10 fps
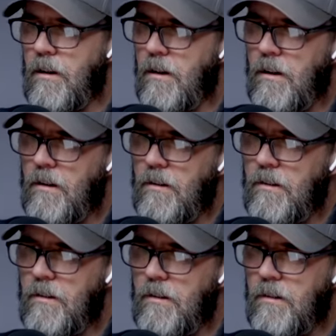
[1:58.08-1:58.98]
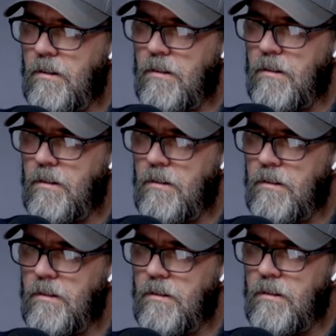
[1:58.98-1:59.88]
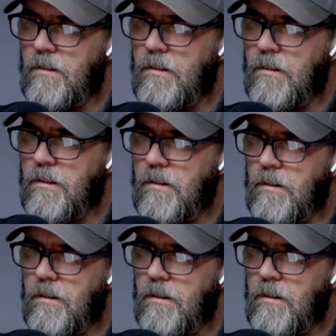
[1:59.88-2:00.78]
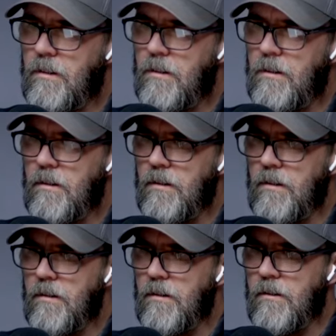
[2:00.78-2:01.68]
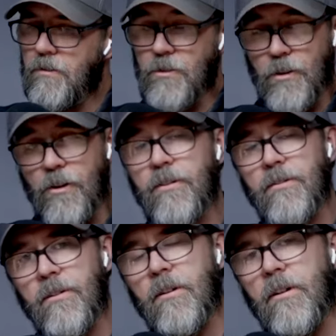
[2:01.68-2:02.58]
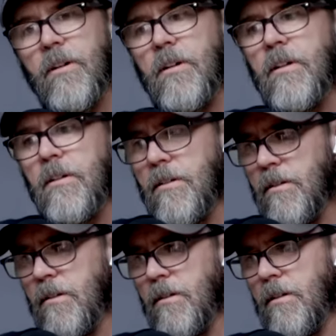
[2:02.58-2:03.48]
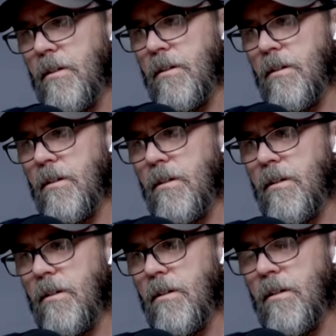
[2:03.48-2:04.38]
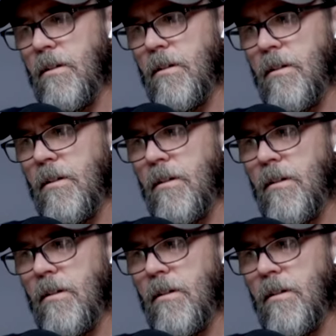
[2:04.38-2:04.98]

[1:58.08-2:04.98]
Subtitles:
[no speech]